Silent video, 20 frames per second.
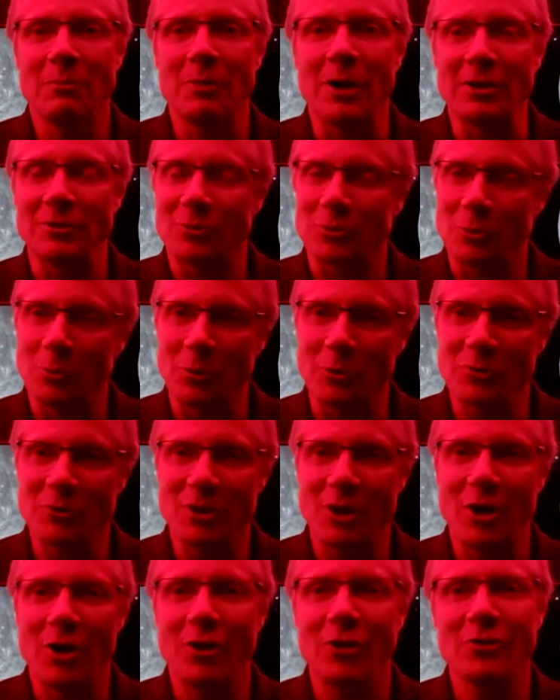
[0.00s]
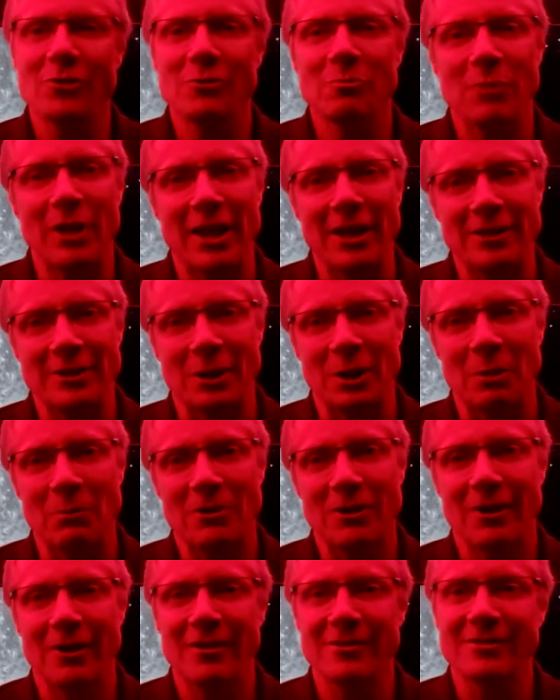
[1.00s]
but schools closed, planetarium
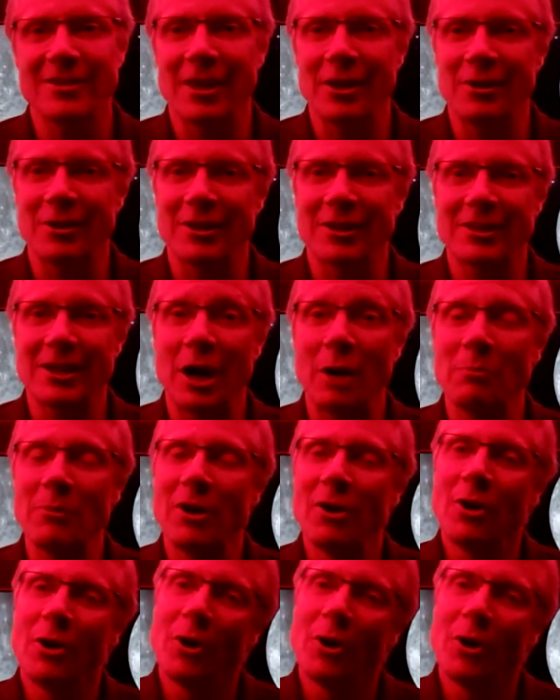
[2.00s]
closed, they couldn't come.